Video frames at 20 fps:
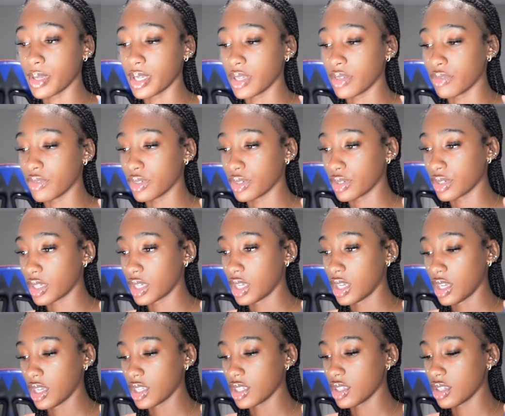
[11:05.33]
ever
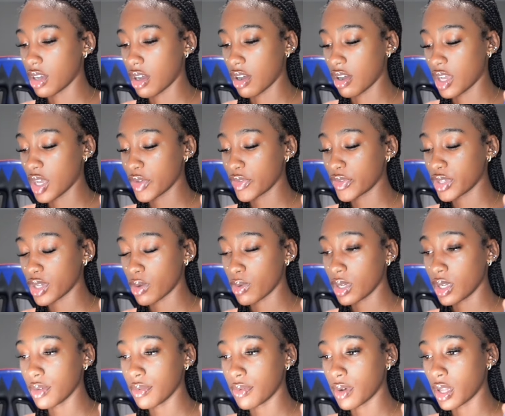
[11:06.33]
y'all if y'all want
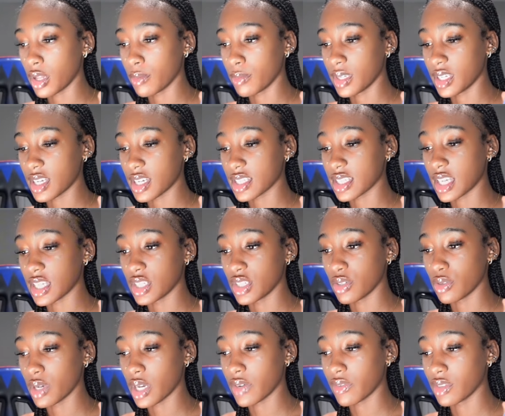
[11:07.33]
to follow me because i do
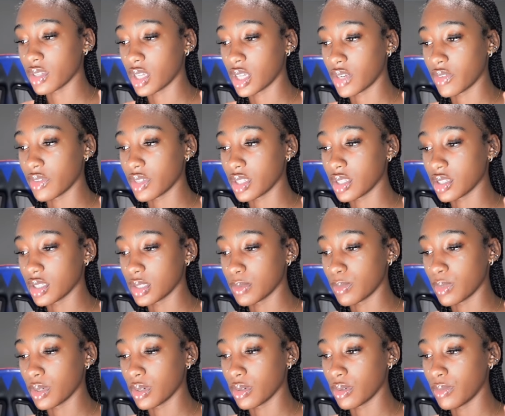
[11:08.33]
have a lot of
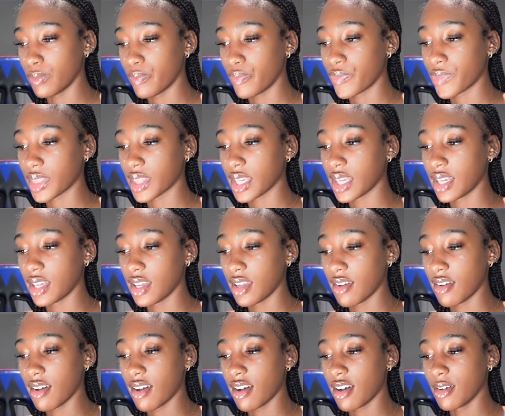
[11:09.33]
inspo
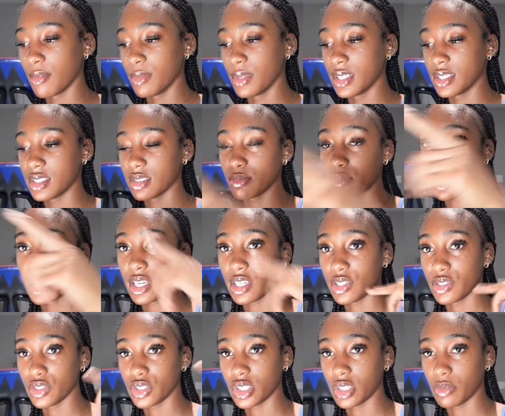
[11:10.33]
um this is my
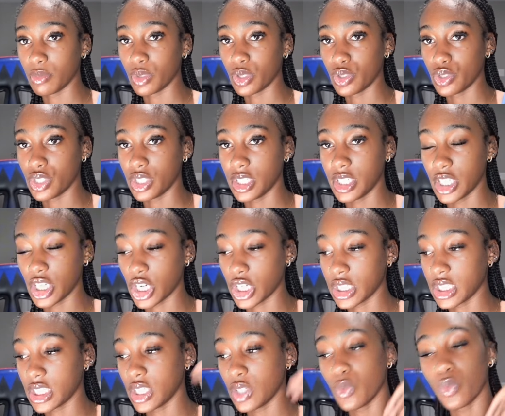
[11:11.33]
username
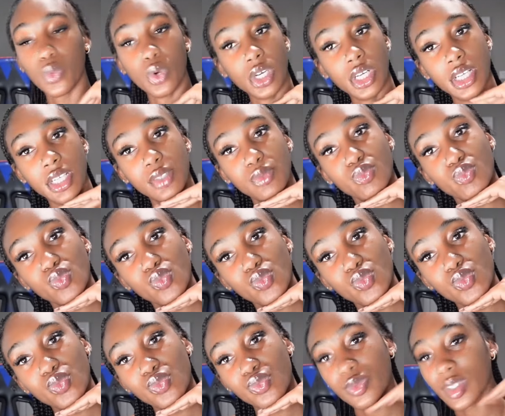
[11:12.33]
ogdrc1
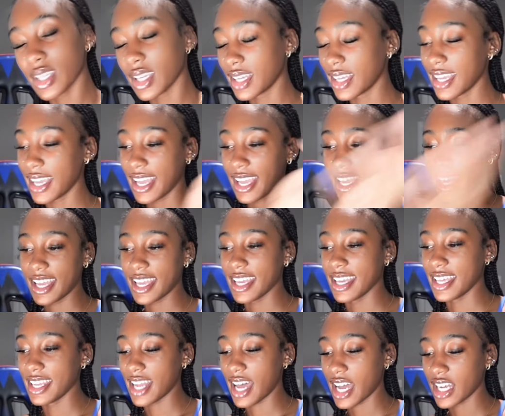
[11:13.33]

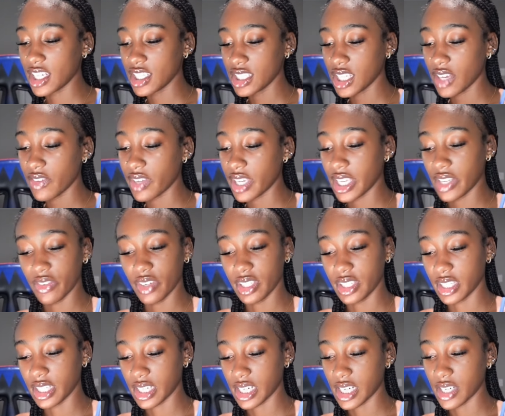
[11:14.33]
and I just have
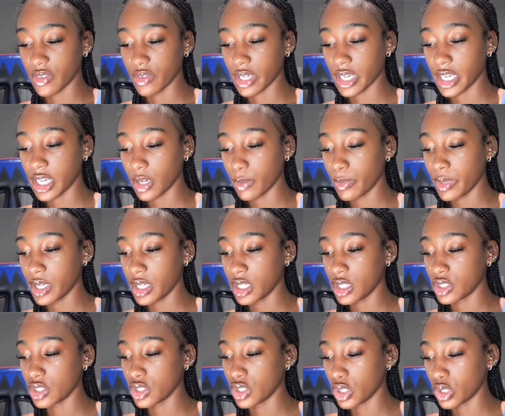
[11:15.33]
everything. I have hair
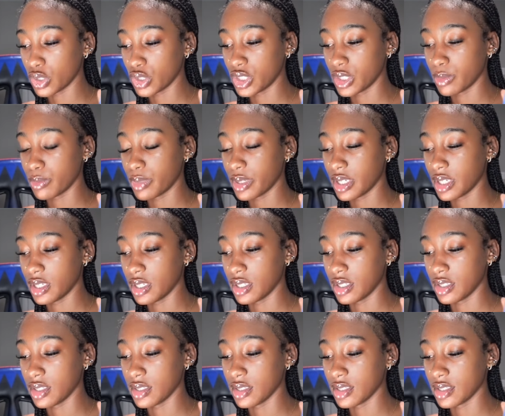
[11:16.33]
pins, notion
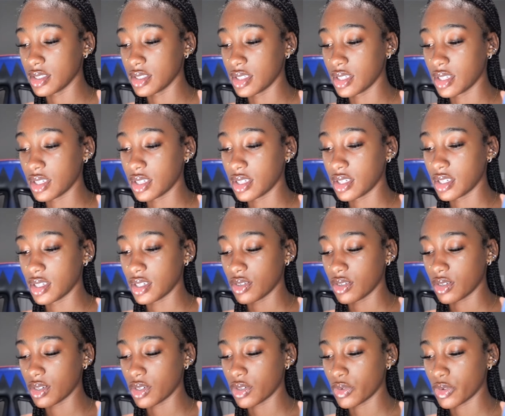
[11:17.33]
pins,
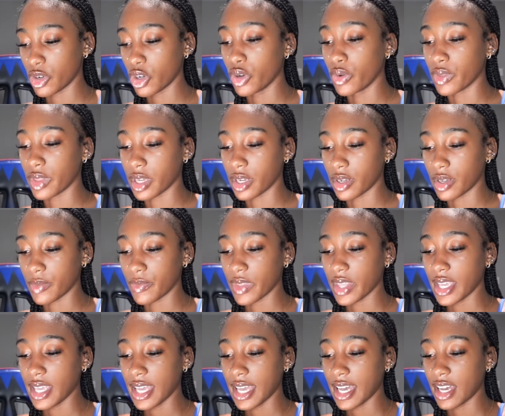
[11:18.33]
I don't know, all there.
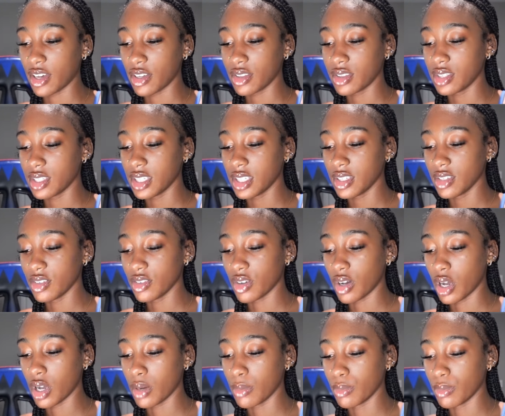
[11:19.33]
Healthy,
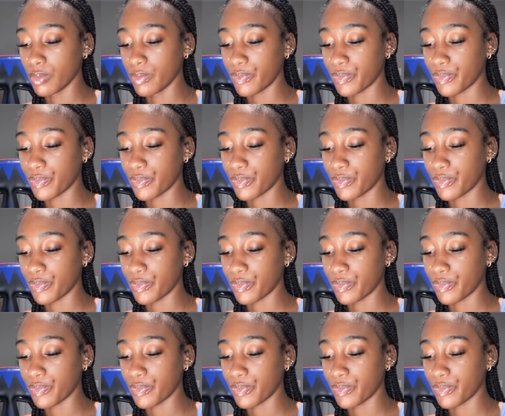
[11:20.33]
um,